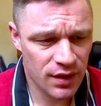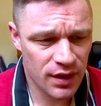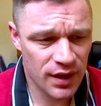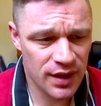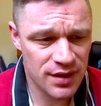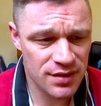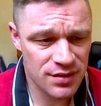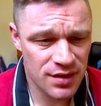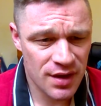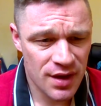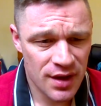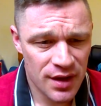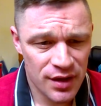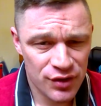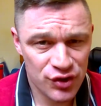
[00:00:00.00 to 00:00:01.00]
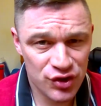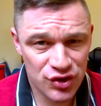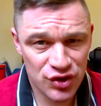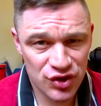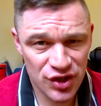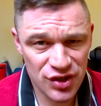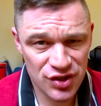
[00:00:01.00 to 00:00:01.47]
And to
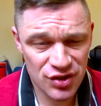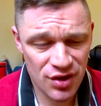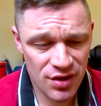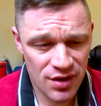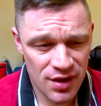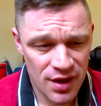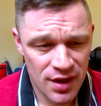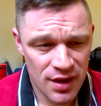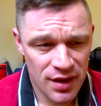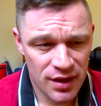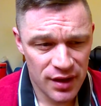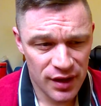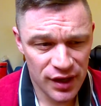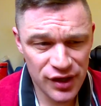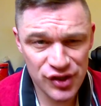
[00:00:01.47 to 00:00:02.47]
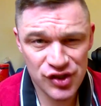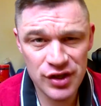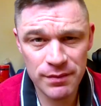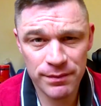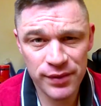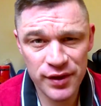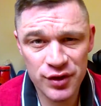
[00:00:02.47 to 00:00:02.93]
suggest that he's
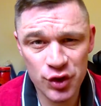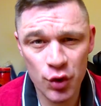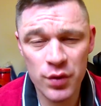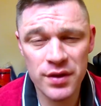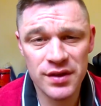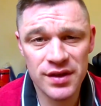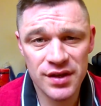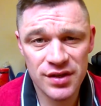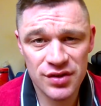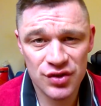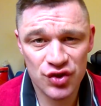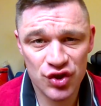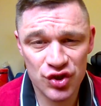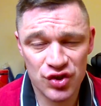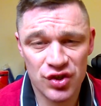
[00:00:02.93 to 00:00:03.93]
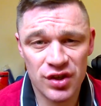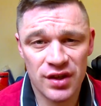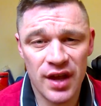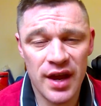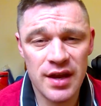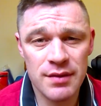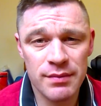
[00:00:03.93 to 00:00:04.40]
simply doing this just to
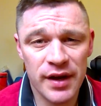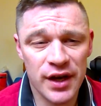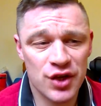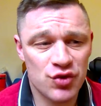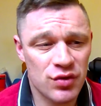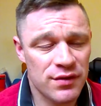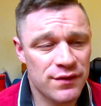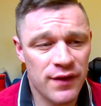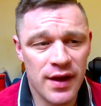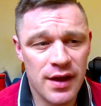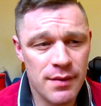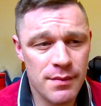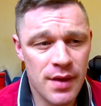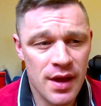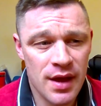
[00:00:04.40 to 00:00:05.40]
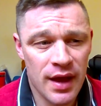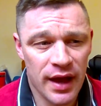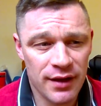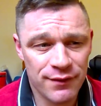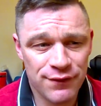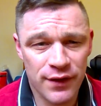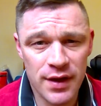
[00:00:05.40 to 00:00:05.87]
gain monetary fame
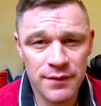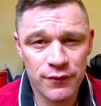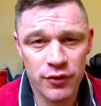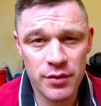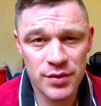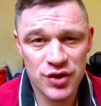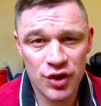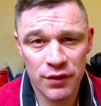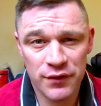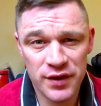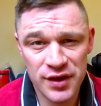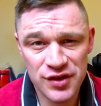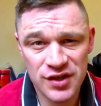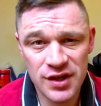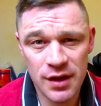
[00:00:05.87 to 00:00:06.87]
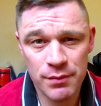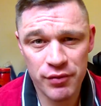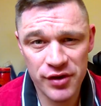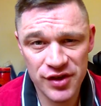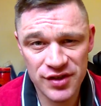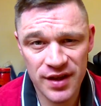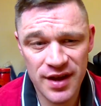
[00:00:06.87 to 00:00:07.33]
and fame for himself and a
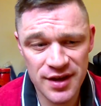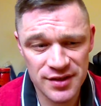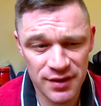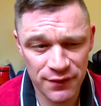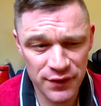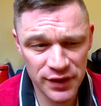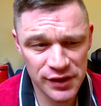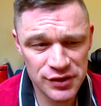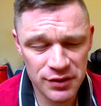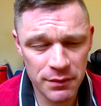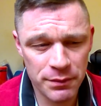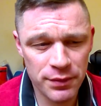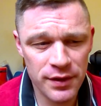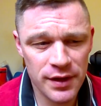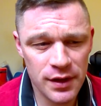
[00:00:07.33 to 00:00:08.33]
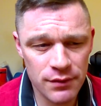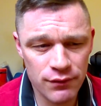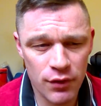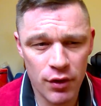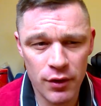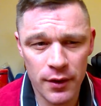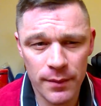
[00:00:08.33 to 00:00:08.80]
celebrity status, I think is completely
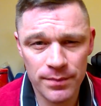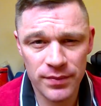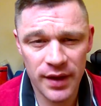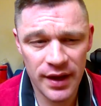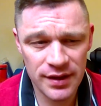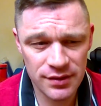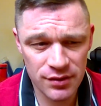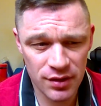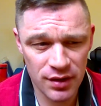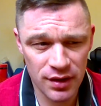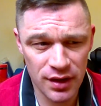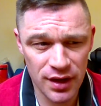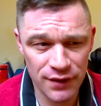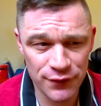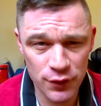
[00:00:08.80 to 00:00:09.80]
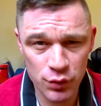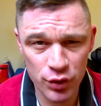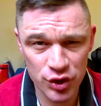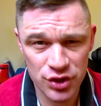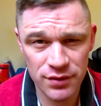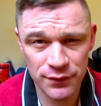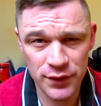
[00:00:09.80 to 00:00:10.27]
wrong. And if you
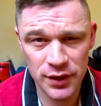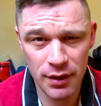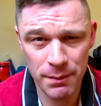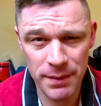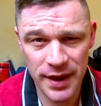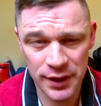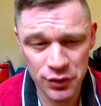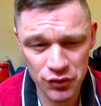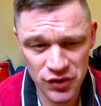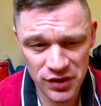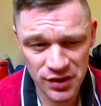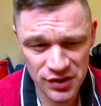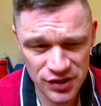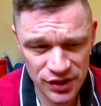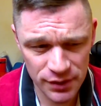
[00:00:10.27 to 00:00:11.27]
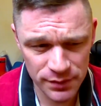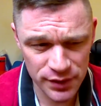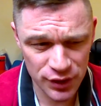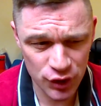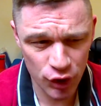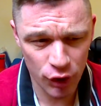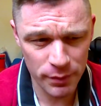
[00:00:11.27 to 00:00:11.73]
watch the video back, you'll see that some of the
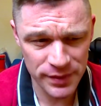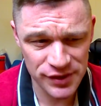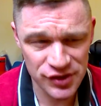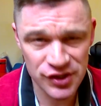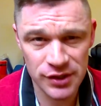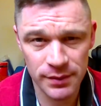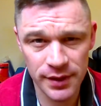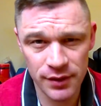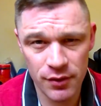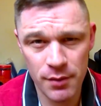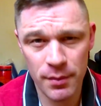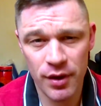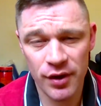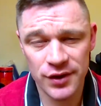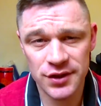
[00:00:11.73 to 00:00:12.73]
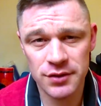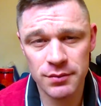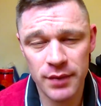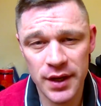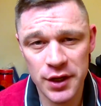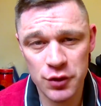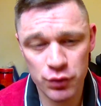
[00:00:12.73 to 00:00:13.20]
comments, some of the remarks he
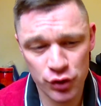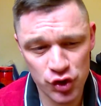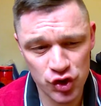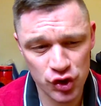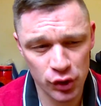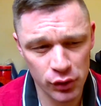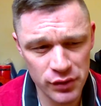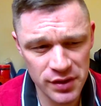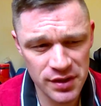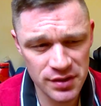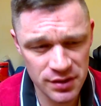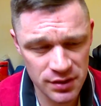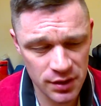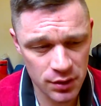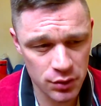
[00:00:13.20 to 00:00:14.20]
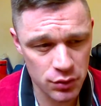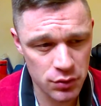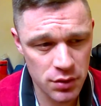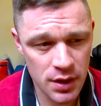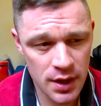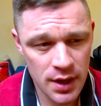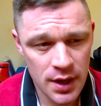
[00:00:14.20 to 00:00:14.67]
made were so near the knuckle
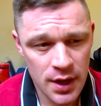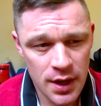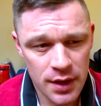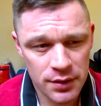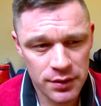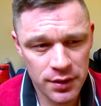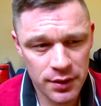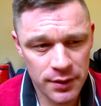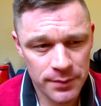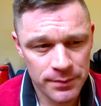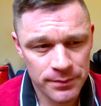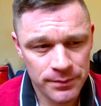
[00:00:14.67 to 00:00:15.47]
that